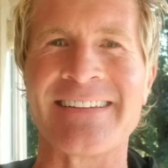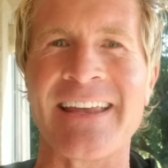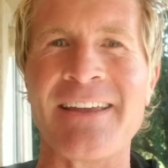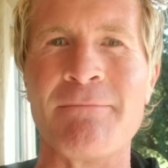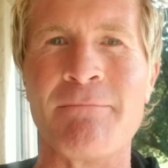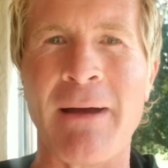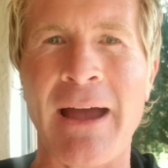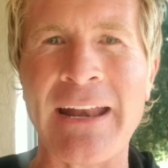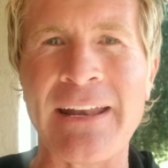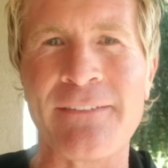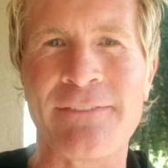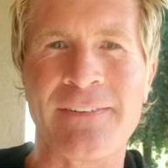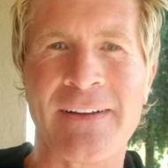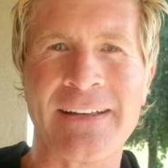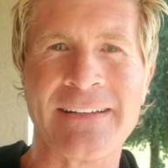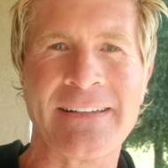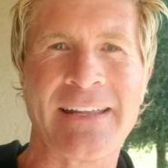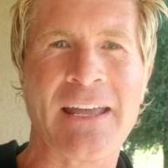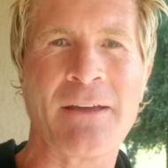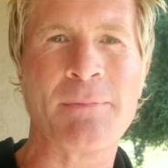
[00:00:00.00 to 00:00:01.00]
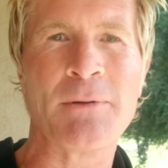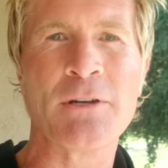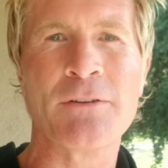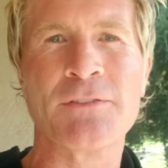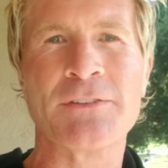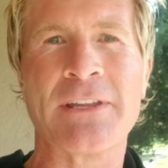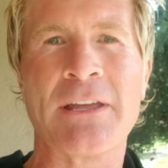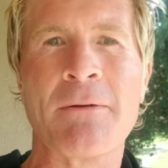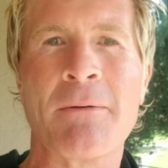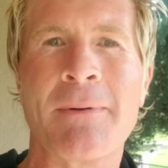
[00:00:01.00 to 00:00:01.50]
day, mighty fine day, a
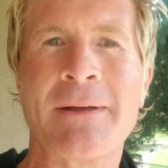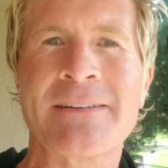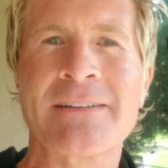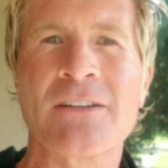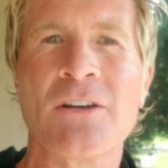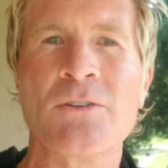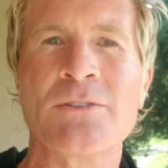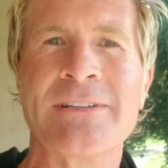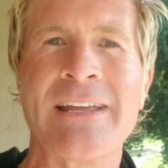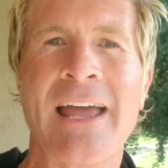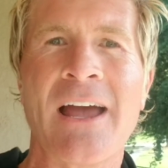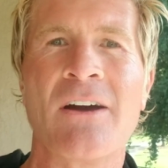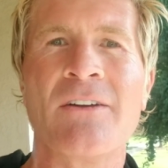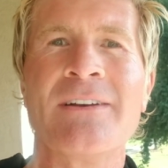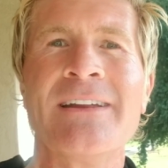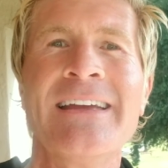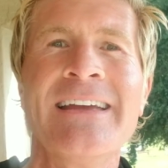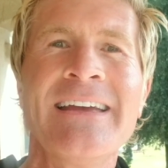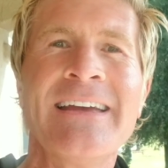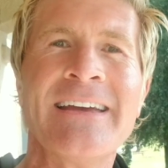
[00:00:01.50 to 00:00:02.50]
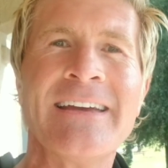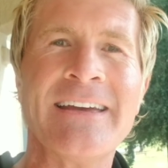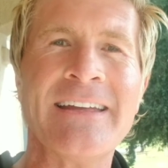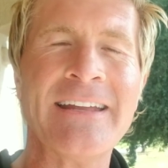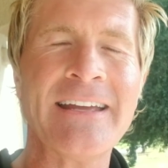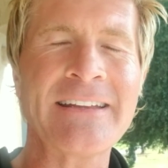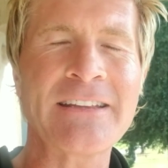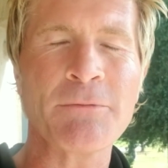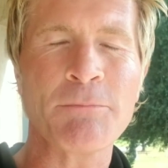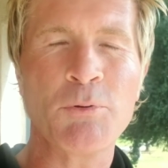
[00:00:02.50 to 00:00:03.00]
beautiful day. I'm about to go down and
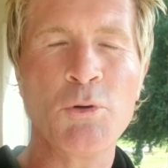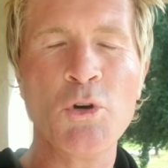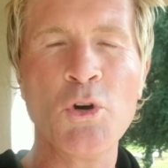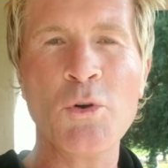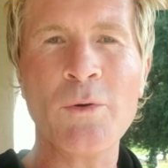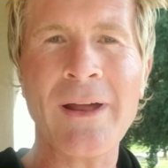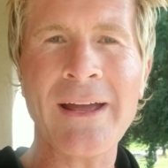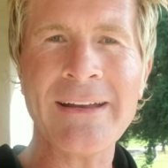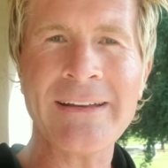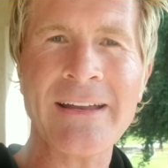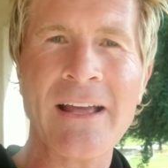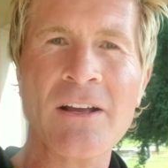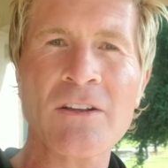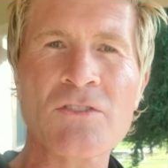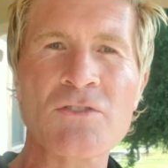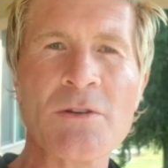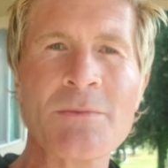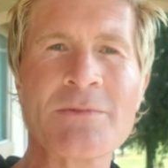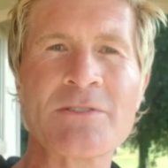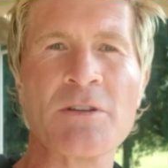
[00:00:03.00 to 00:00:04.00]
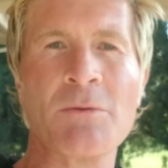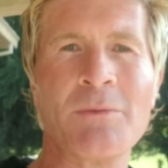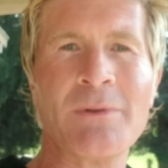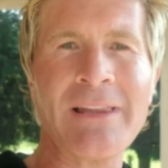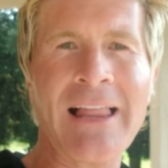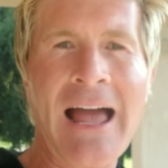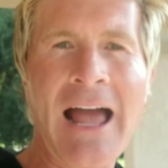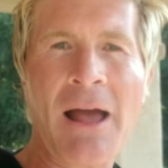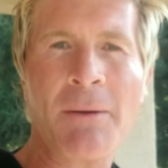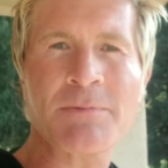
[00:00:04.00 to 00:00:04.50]
hit the pool right now, swim some
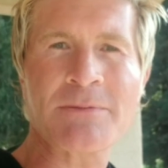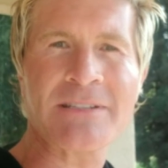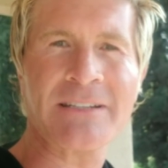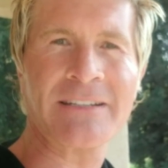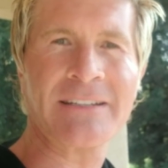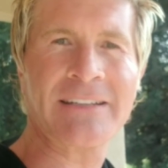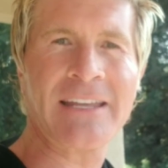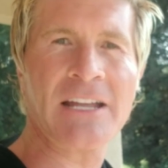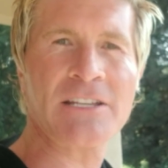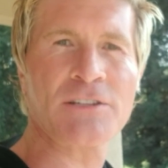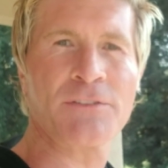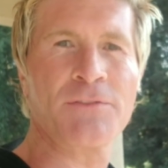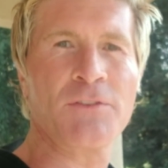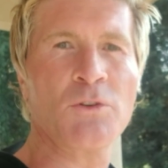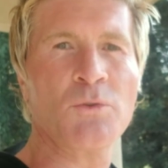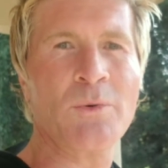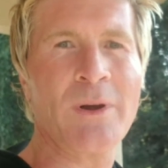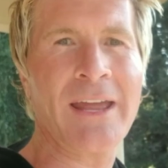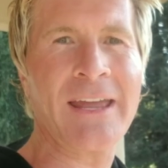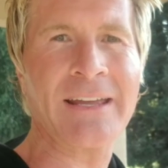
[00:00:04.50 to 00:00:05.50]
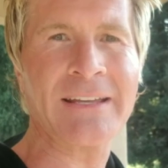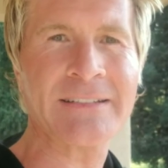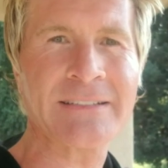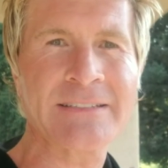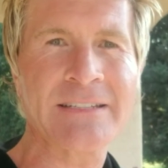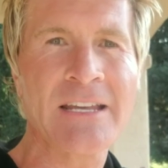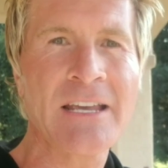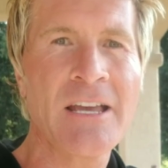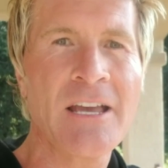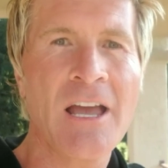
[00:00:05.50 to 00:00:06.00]
laps and catch a few
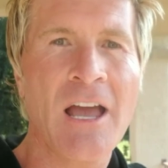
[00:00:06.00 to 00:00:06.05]
rays.